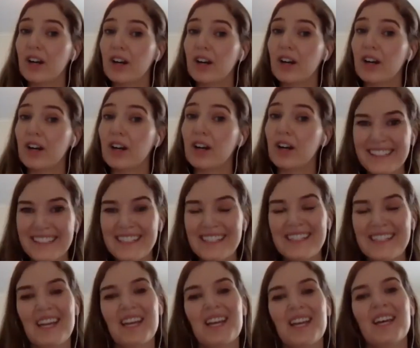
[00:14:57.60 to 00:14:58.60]

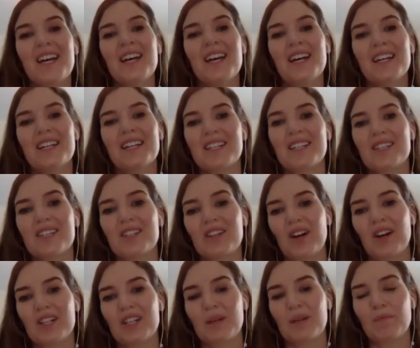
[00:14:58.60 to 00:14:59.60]
skills to
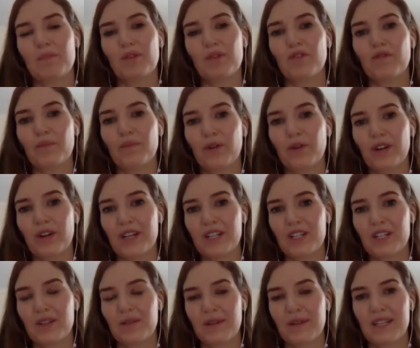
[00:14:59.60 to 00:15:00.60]
start to move more
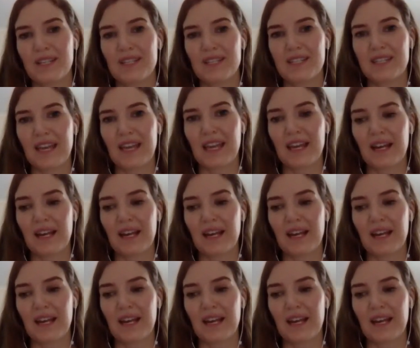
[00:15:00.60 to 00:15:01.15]
into a state